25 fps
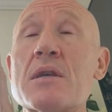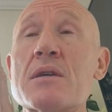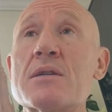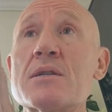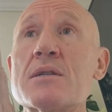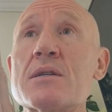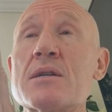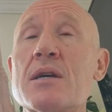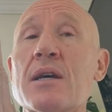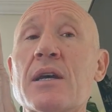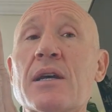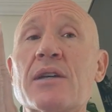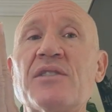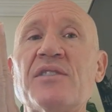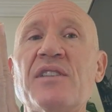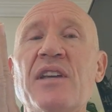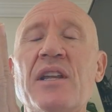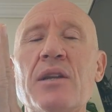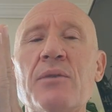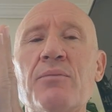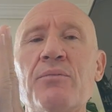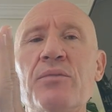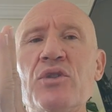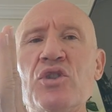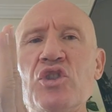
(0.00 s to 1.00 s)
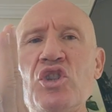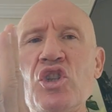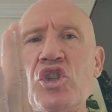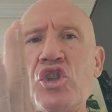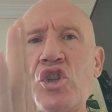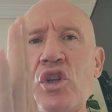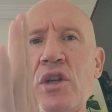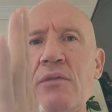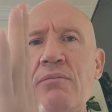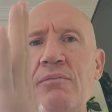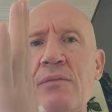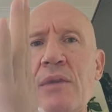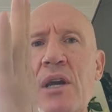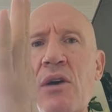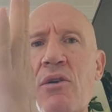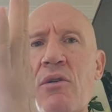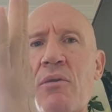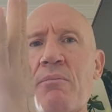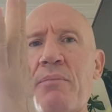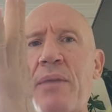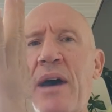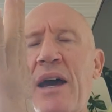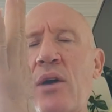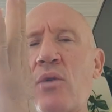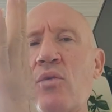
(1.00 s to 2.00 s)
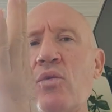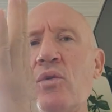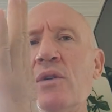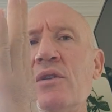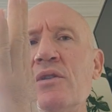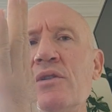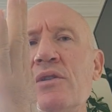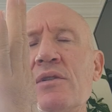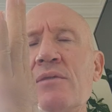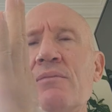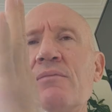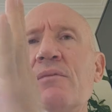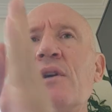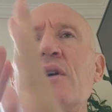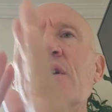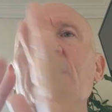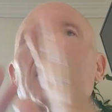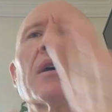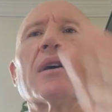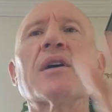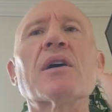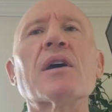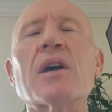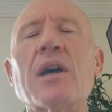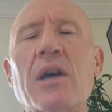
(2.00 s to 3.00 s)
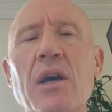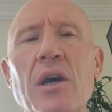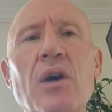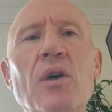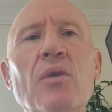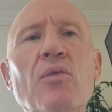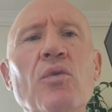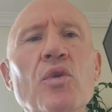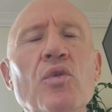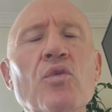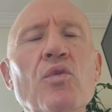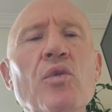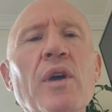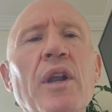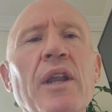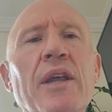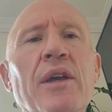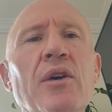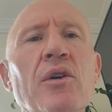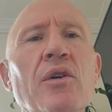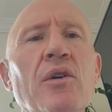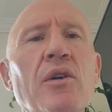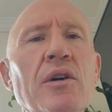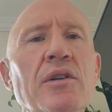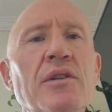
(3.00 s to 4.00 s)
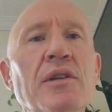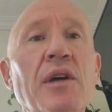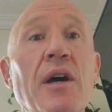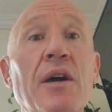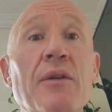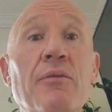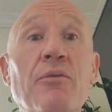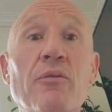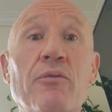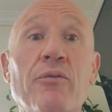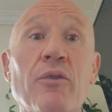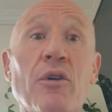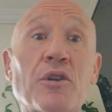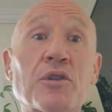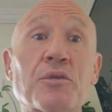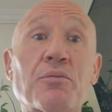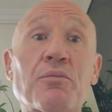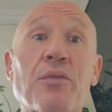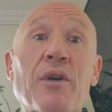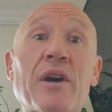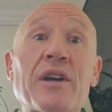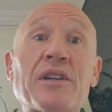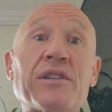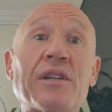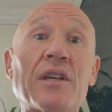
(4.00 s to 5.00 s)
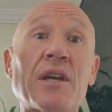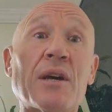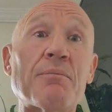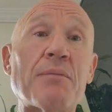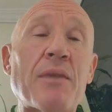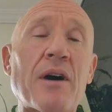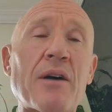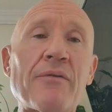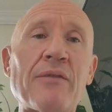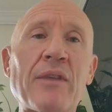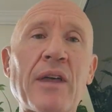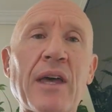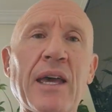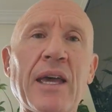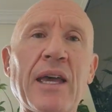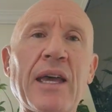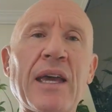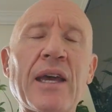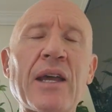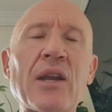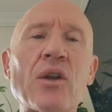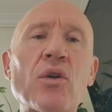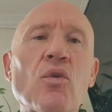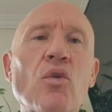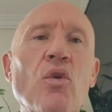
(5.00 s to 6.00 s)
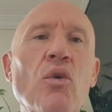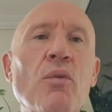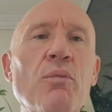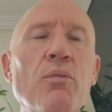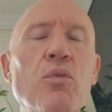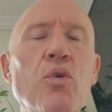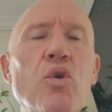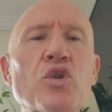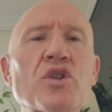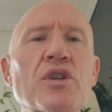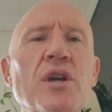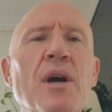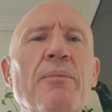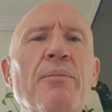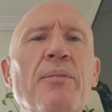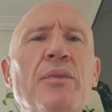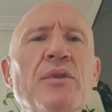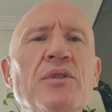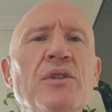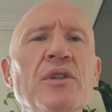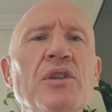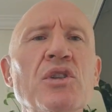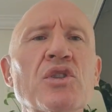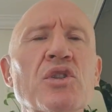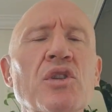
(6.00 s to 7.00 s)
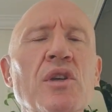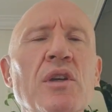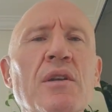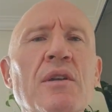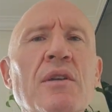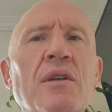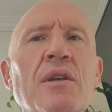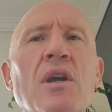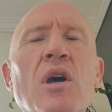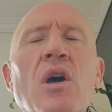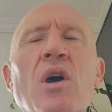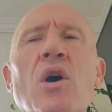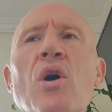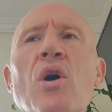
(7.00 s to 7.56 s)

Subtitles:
extended position, going backwards, it would really hurt. So if I was pressing above the head or push-up position,